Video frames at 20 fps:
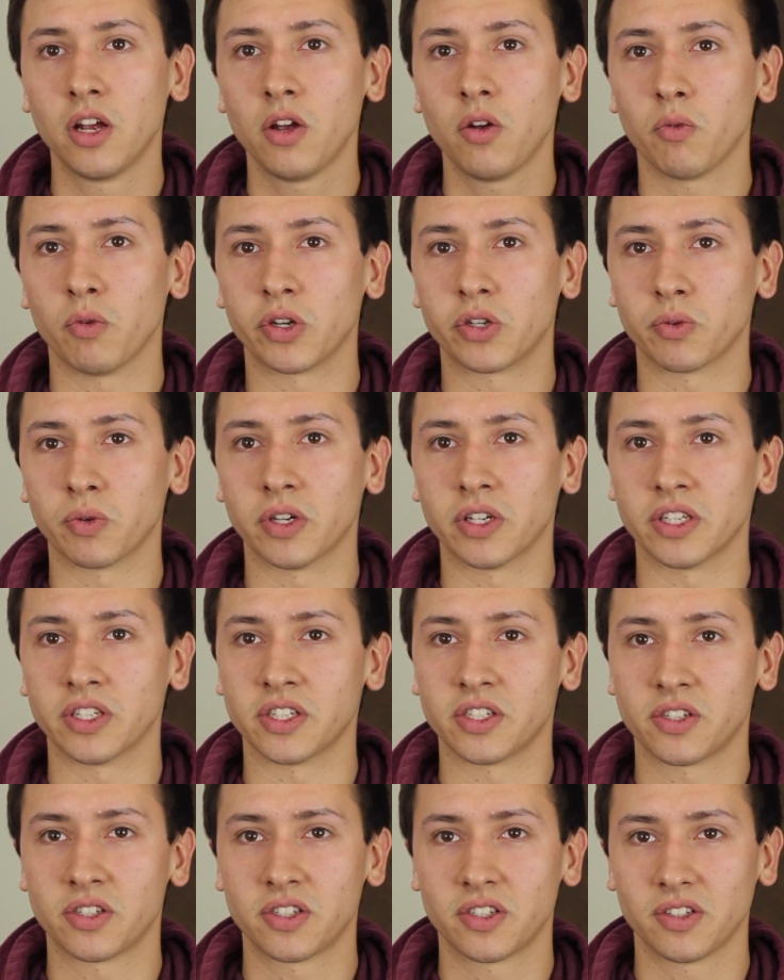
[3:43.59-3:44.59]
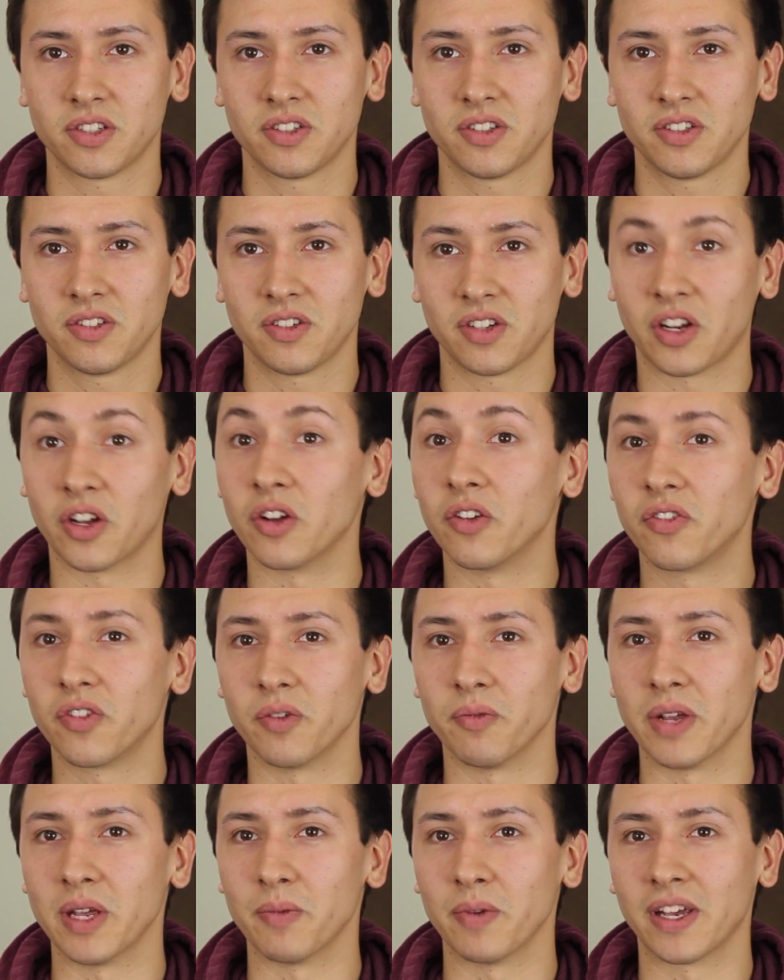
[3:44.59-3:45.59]
which was good for
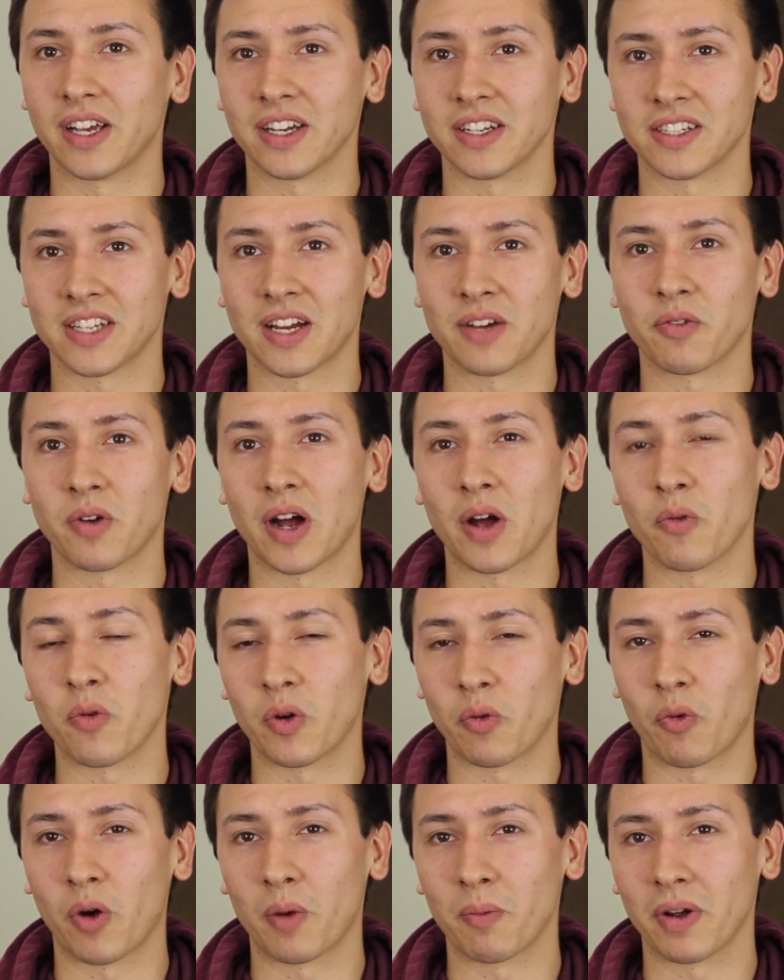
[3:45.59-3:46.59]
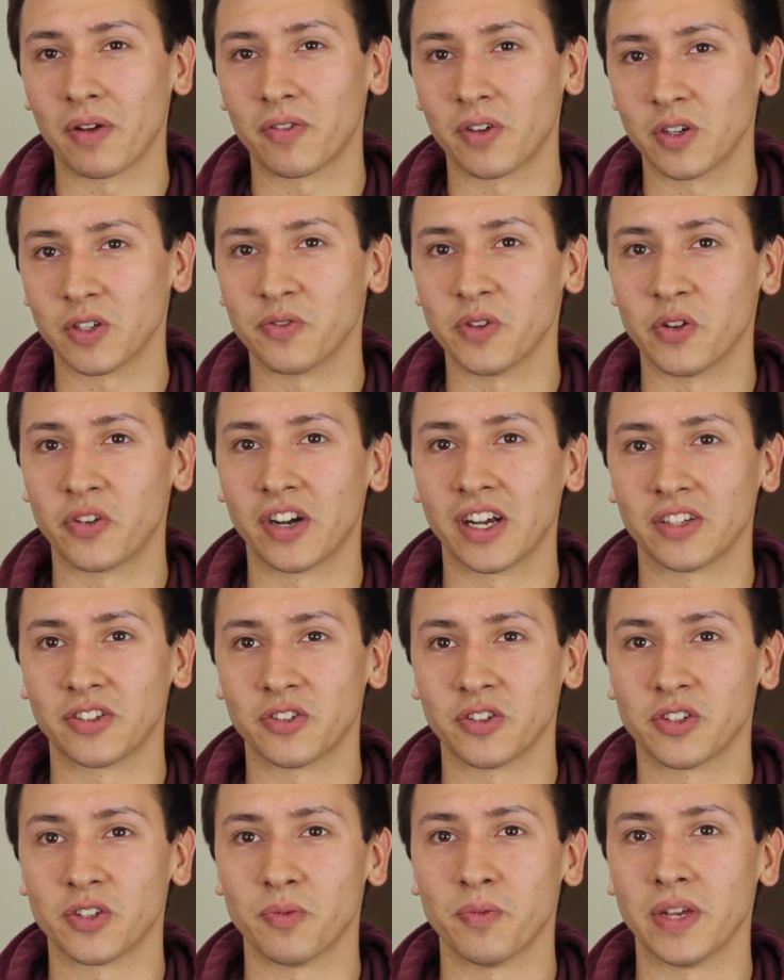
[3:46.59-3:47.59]
me because I wouldn't want my first few
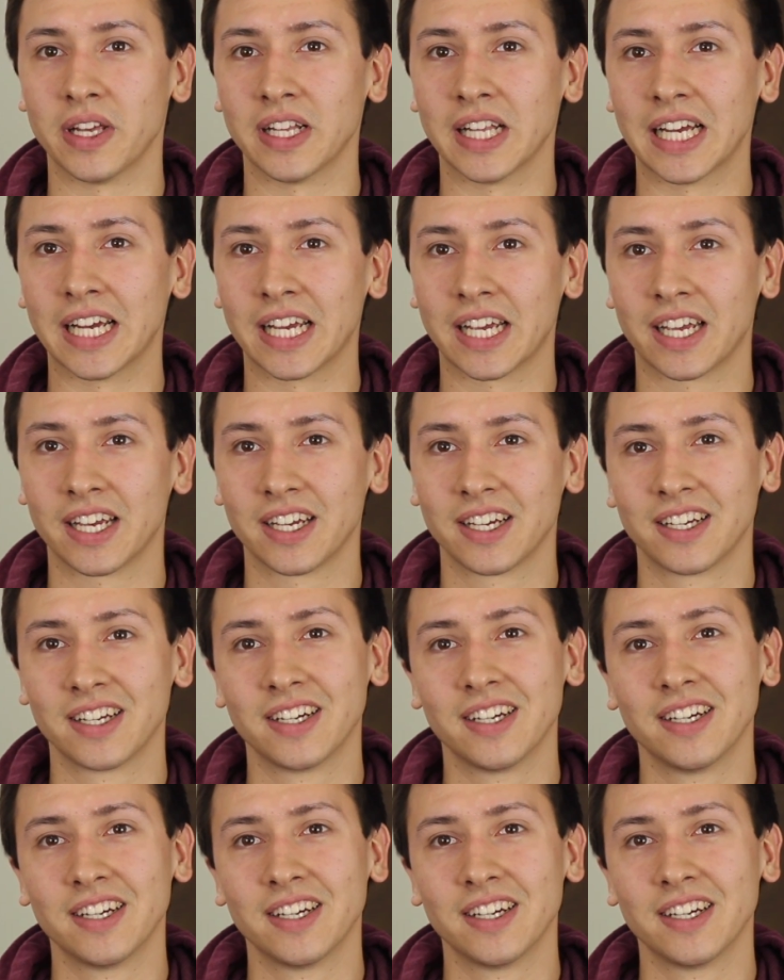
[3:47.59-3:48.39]
transfers to be like